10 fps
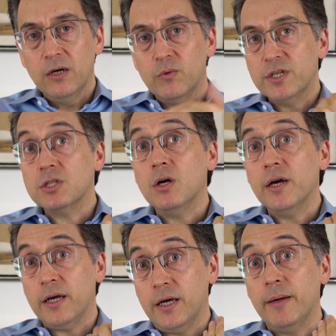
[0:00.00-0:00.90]
We saw
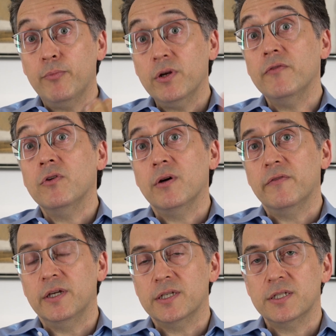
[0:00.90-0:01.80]
a preview of
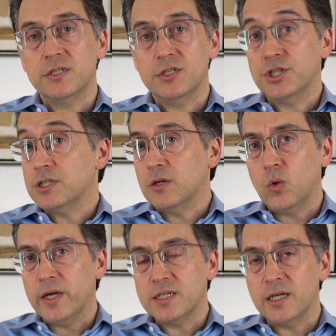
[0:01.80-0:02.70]
this just on
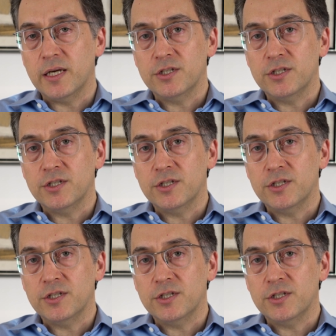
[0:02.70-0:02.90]
Wednesday.